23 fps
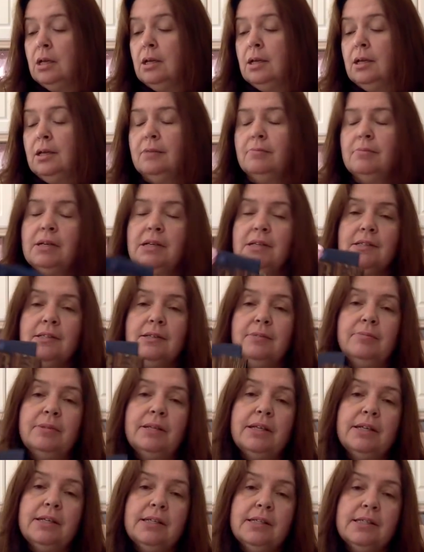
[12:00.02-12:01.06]
and make some
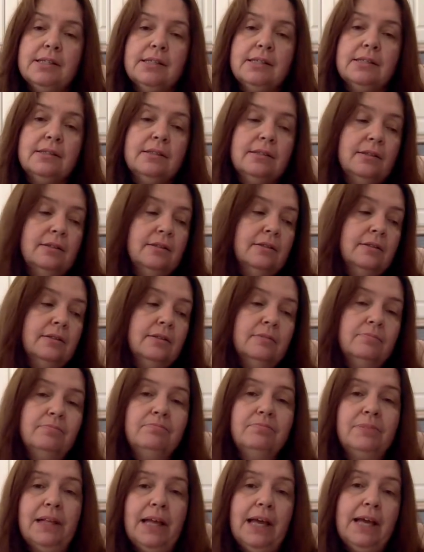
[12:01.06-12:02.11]
nice
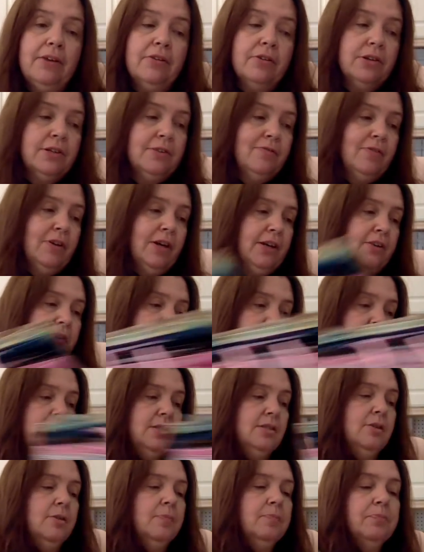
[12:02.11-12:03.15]
planner dividers.
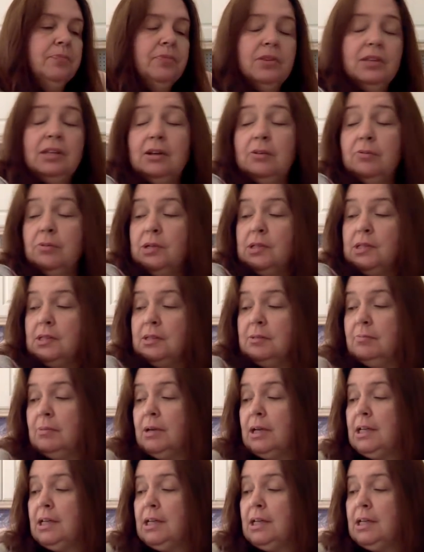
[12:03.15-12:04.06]
So that was my